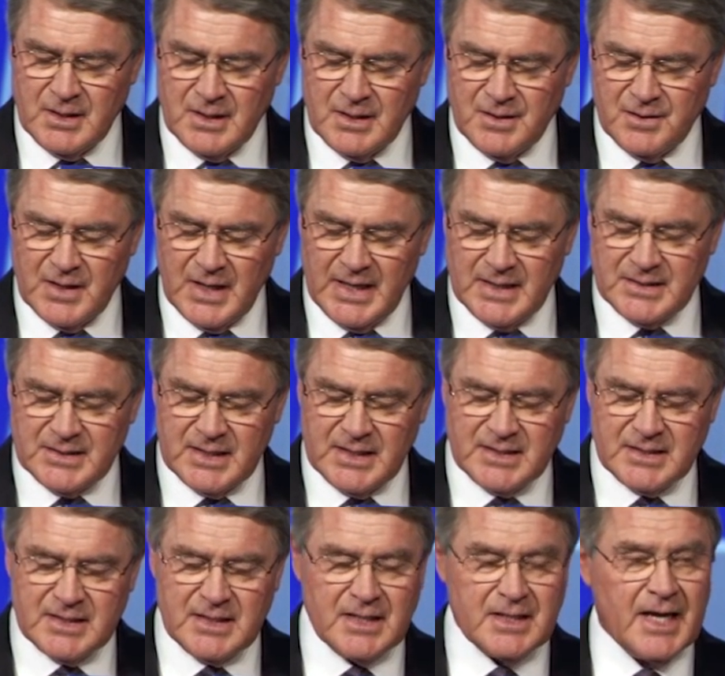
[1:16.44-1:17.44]
The
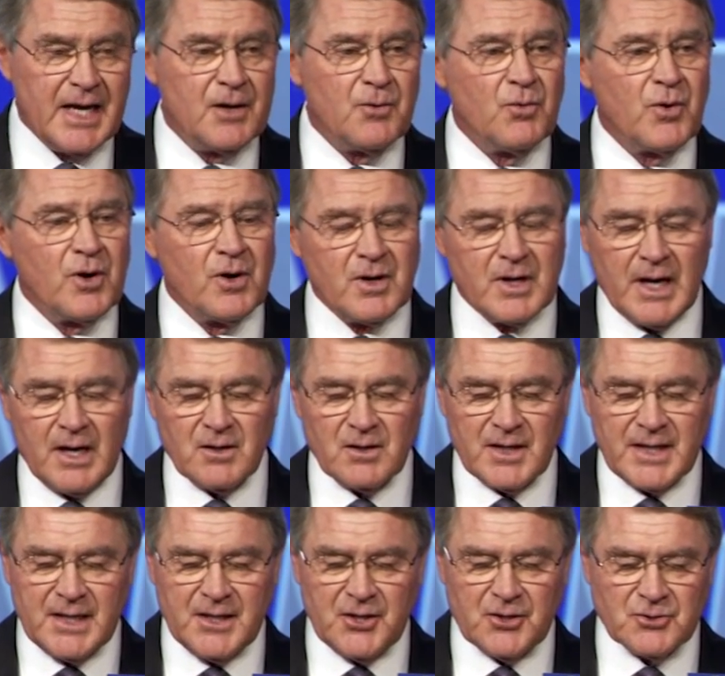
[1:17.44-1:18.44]
ACC Network, our
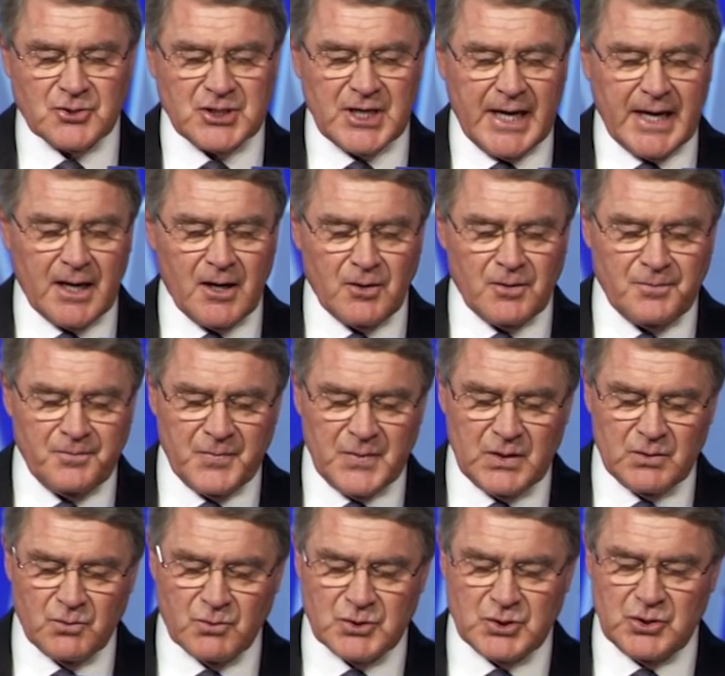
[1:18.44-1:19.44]
linear channel,
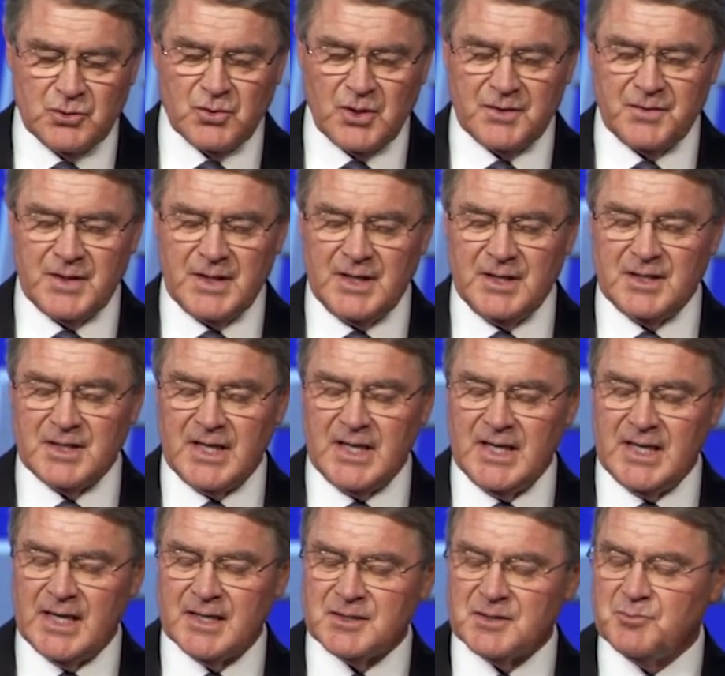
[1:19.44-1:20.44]
will join the
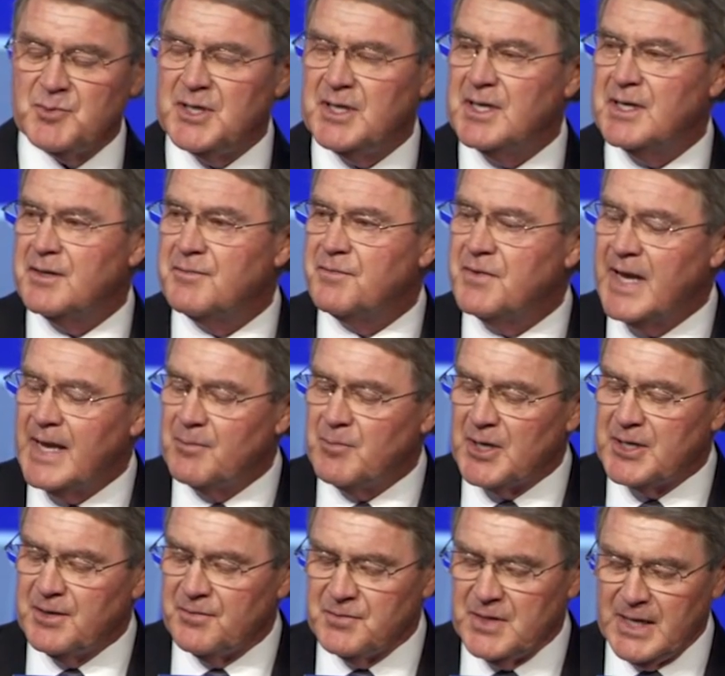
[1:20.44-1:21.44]
ESPN
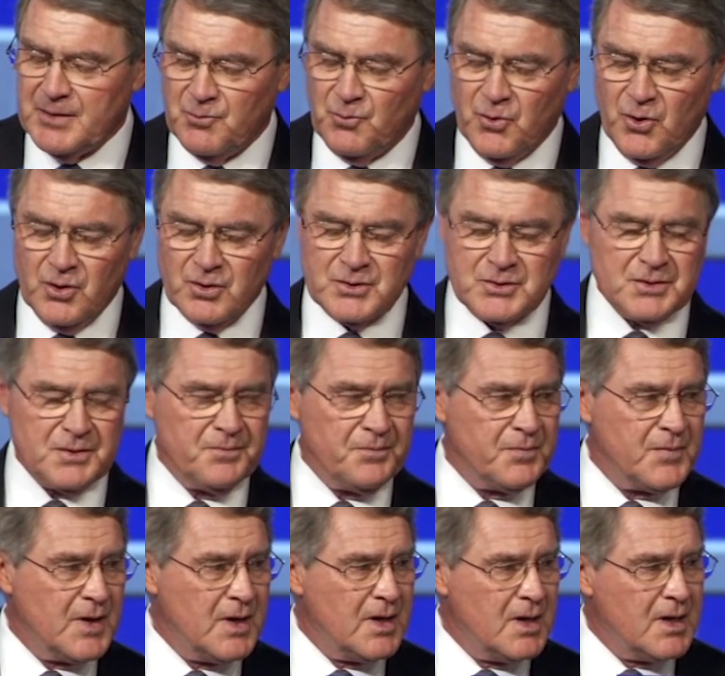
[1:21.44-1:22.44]
family of networks
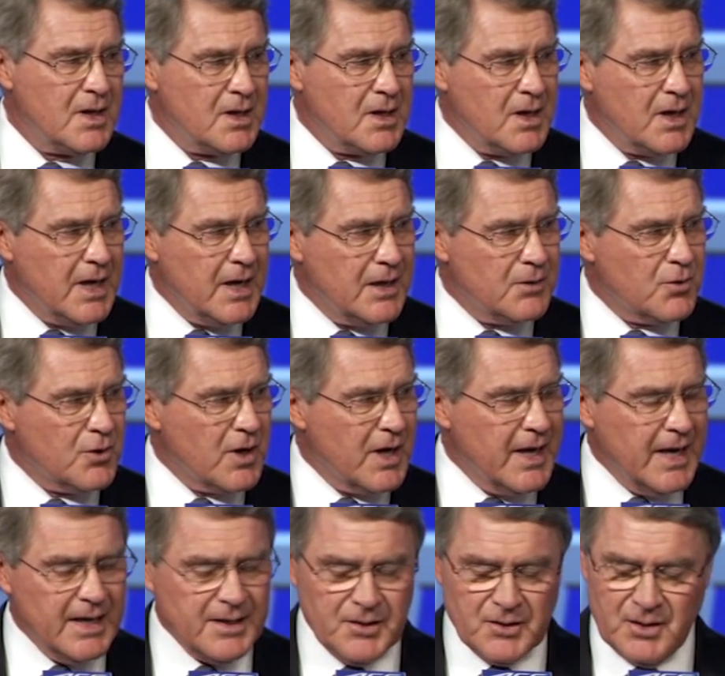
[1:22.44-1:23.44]
and will
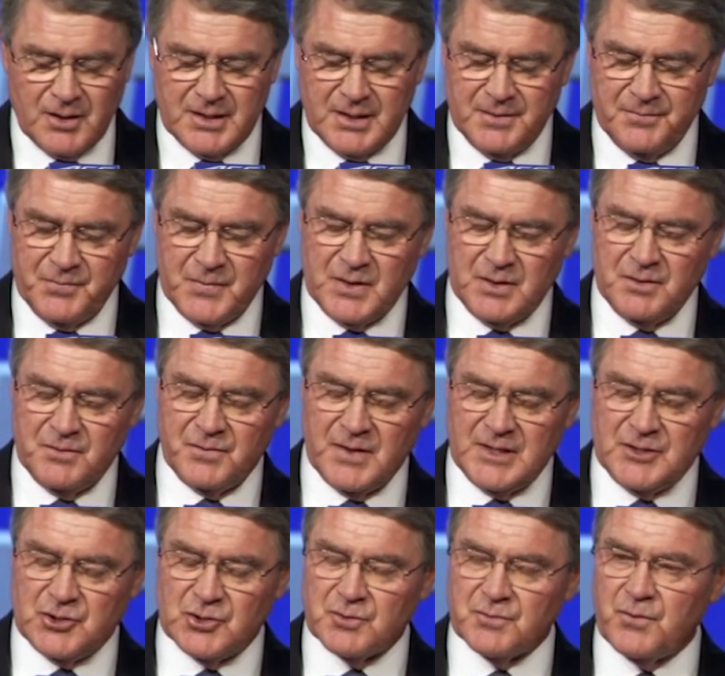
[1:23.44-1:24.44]
annually
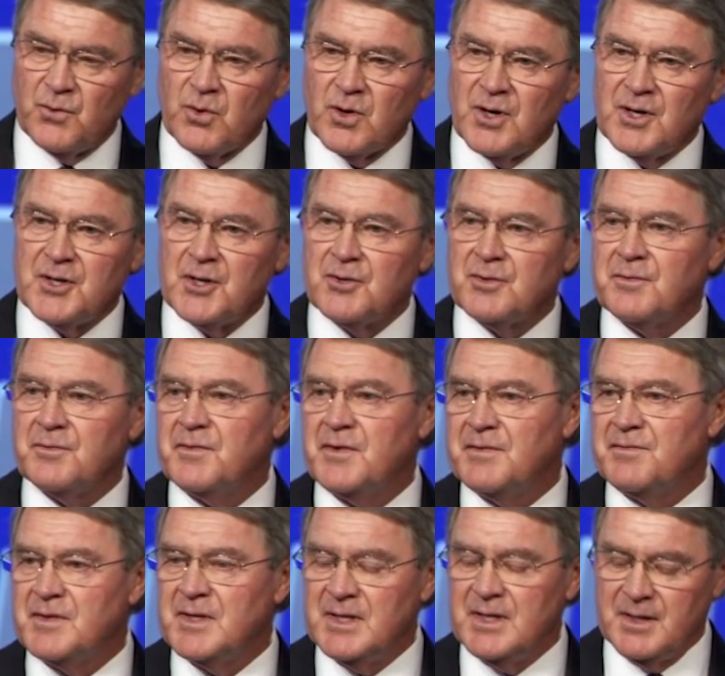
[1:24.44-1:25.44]
feature
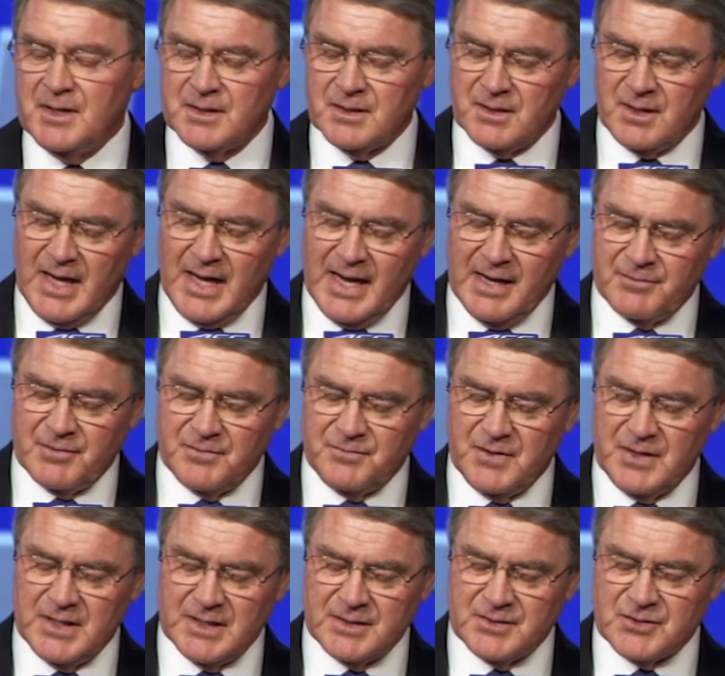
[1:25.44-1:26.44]
450 live
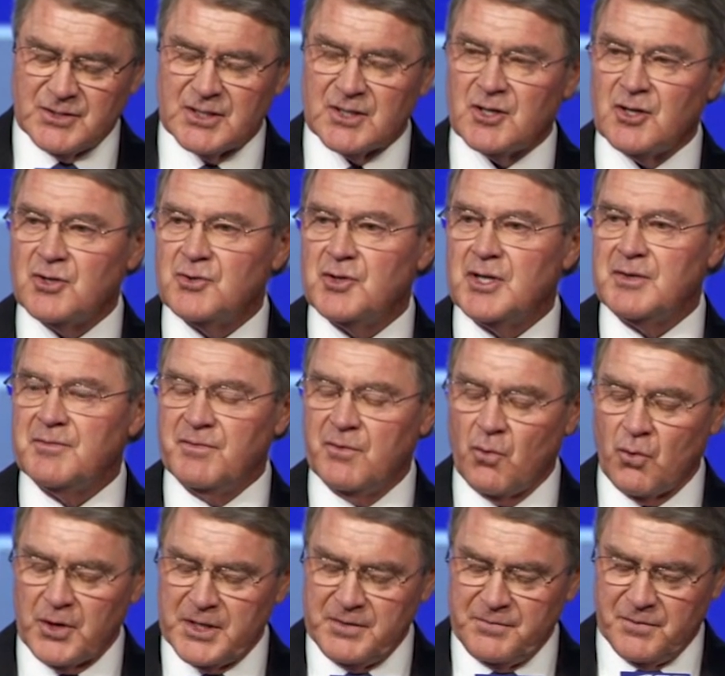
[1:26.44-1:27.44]
events, including
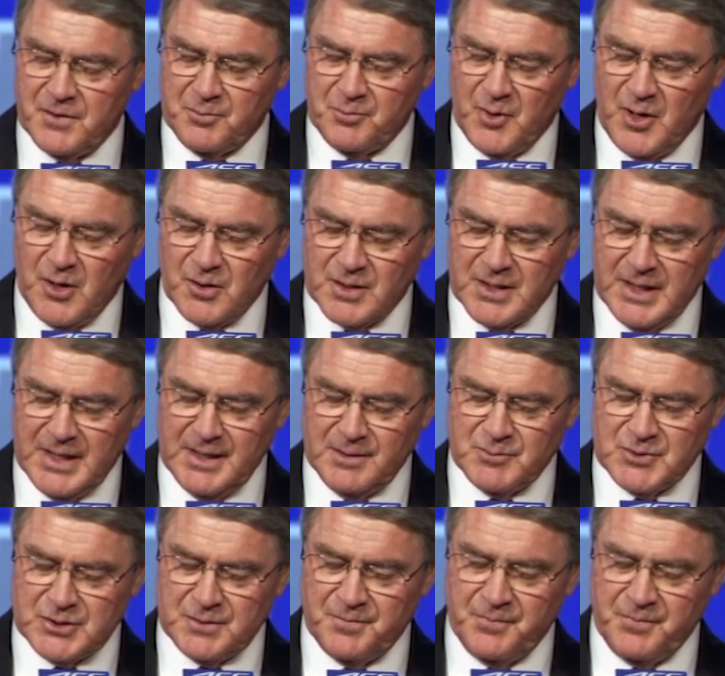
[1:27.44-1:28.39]
40 football games,